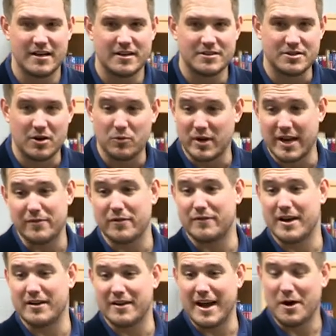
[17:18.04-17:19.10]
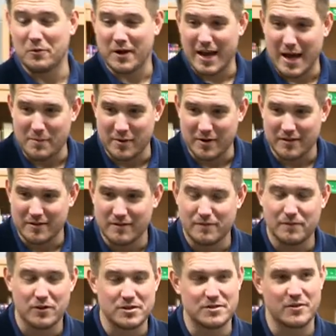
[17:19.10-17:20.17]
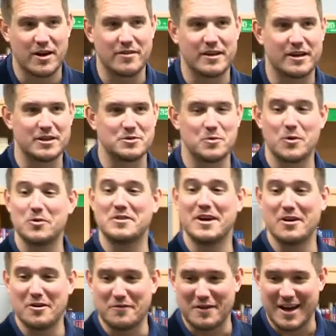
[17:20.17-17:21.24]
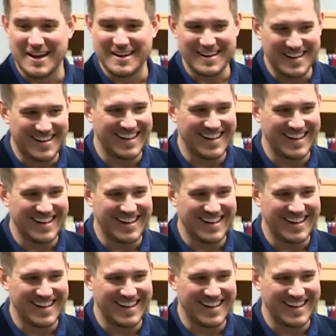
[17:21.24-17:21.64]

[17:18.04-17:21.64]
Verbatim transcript: So we never found out what happened first of all, I think because we were terrified